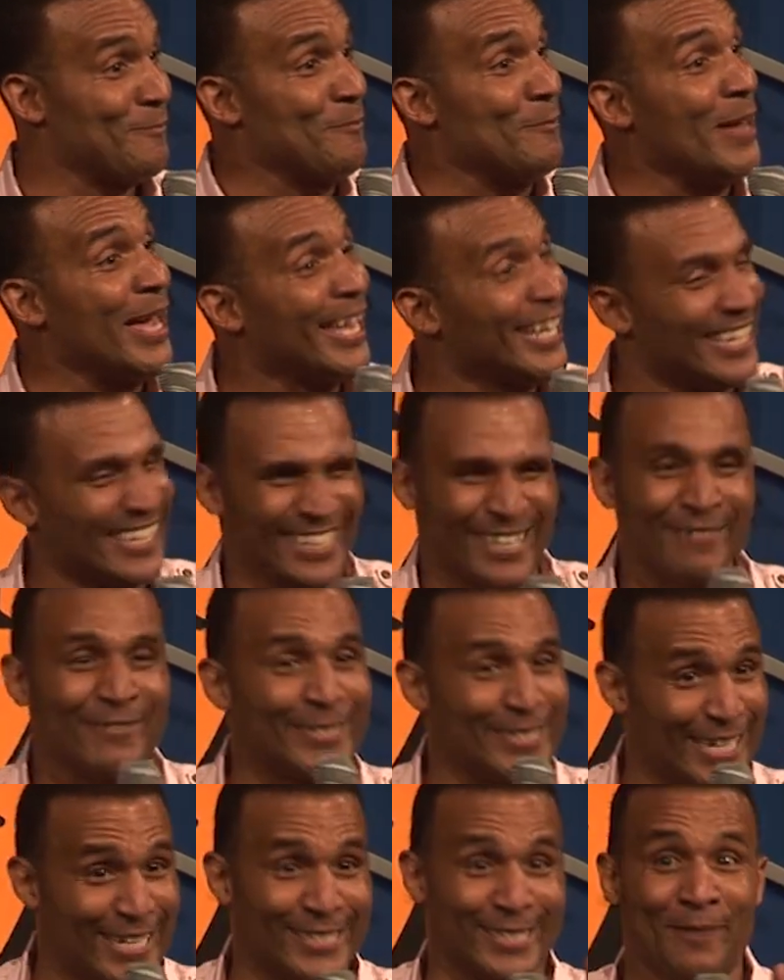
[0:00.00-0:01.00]

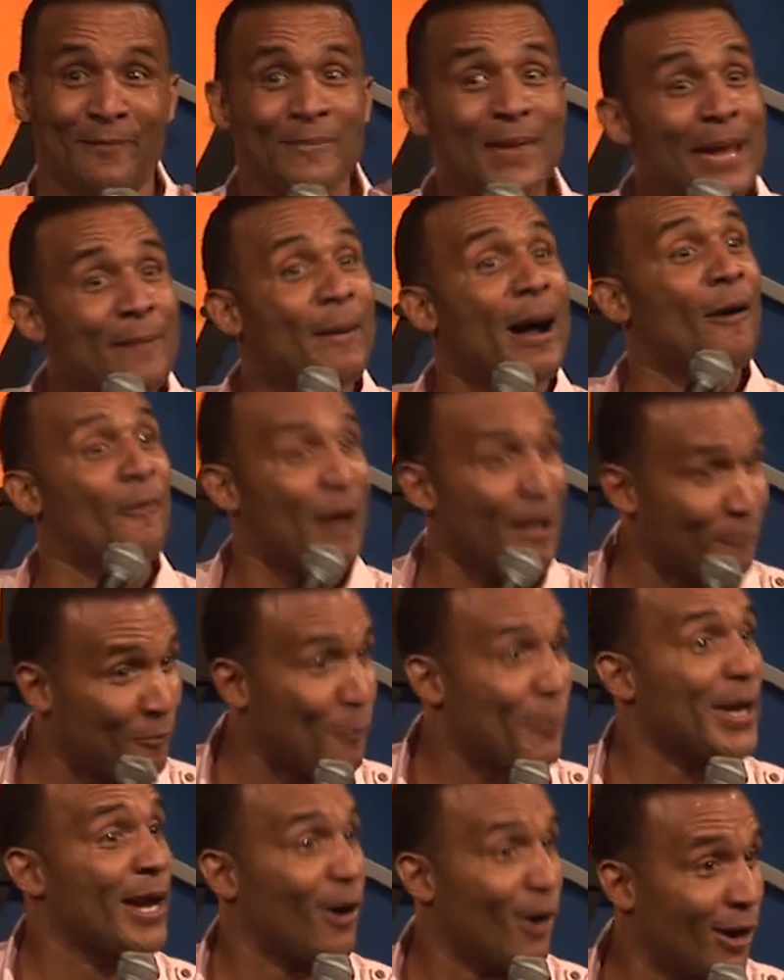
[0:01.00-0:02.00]
Let me tell you something. Me and my wife,
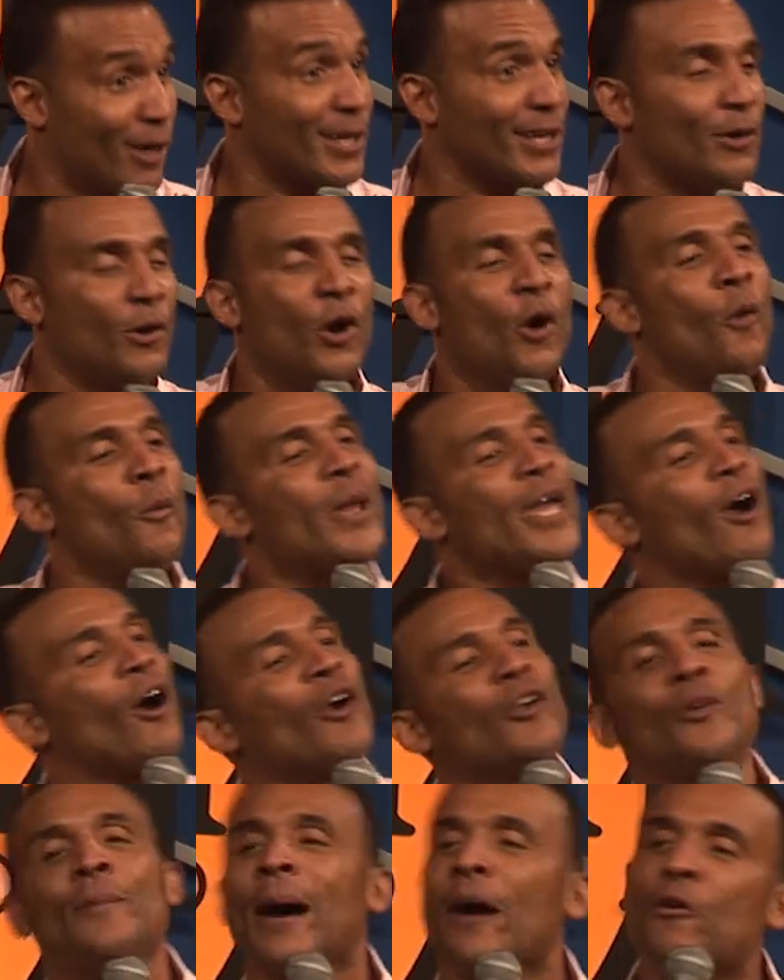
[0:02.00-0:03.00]
when we argue, we
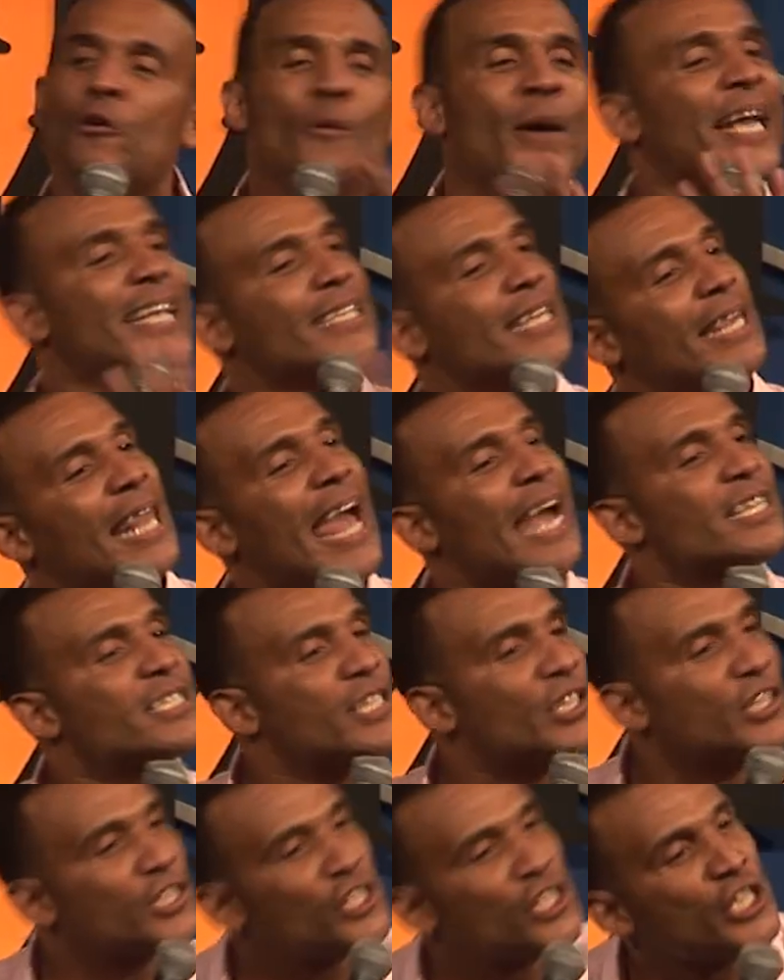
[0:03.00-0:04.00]
argue about who ate the
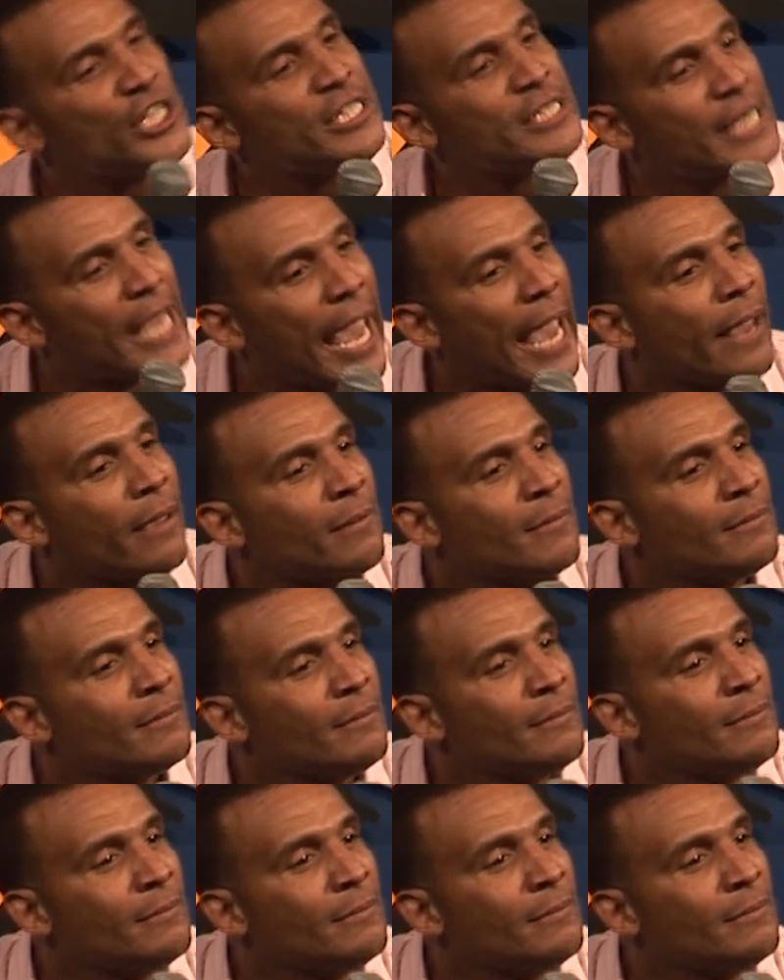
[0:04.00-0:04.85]
last of the cheesecake.